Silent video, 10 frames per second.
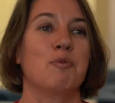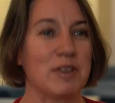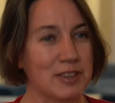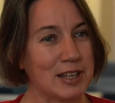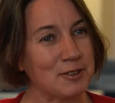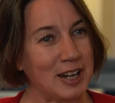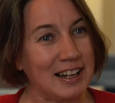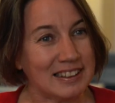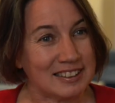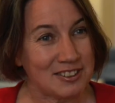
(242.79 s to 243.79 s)
Without
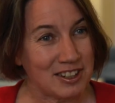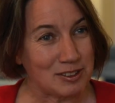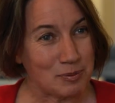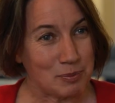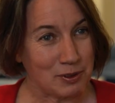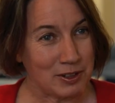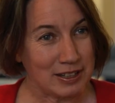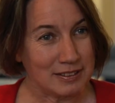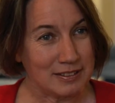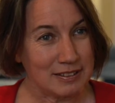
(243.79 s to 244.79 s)
altering the
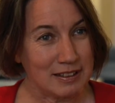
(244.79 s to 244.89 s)
product,